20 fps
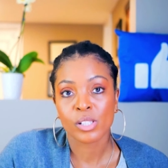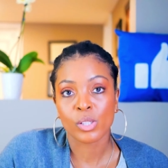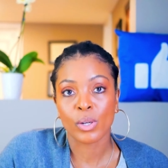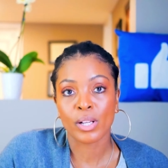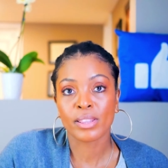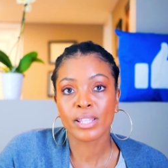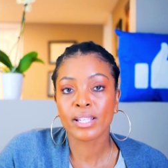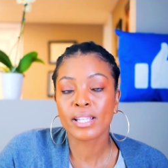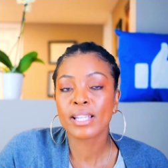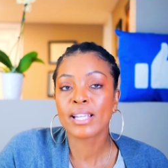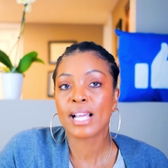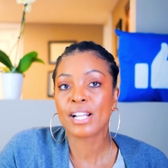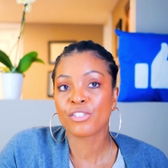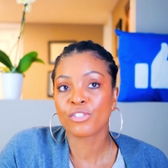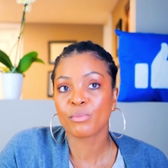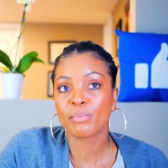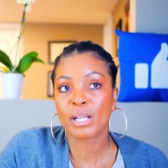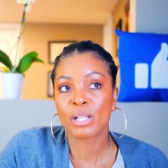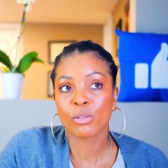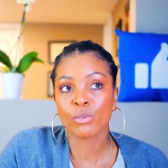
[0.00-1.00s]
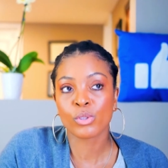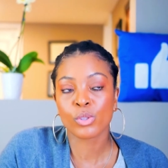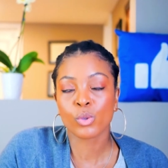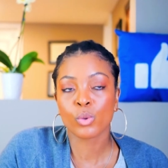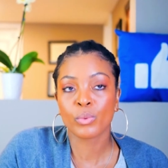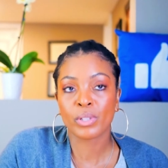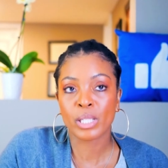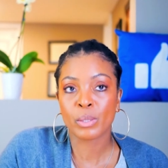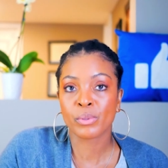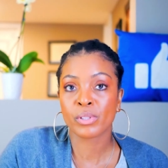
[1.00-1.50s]
So I think he entered medical school
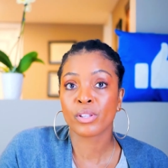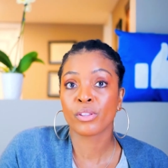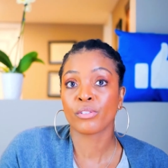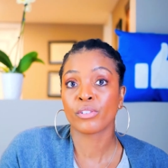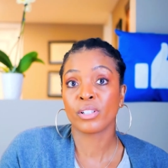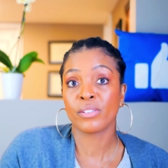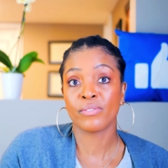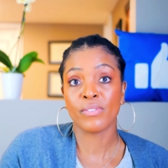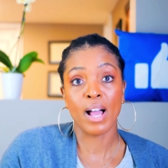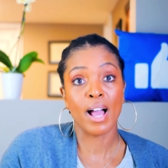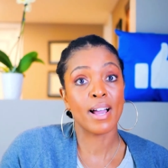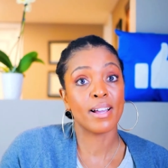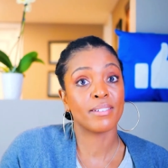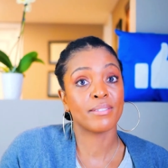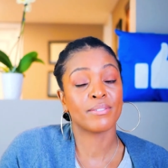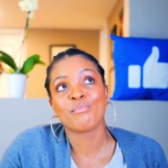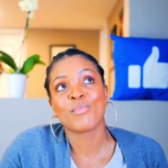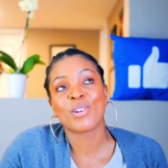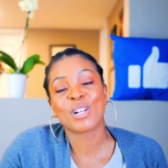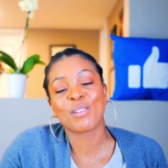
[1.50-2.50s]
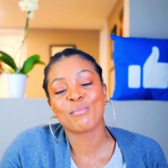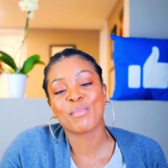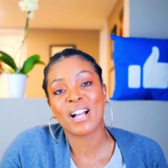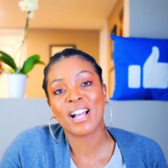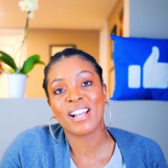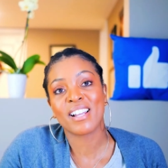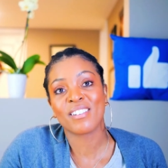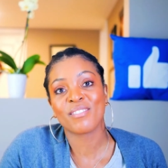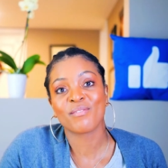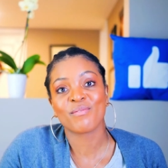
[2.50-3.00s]
when he was 35. One of
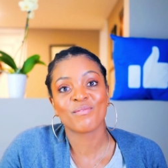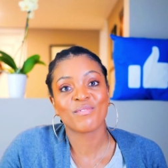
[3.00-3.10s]
my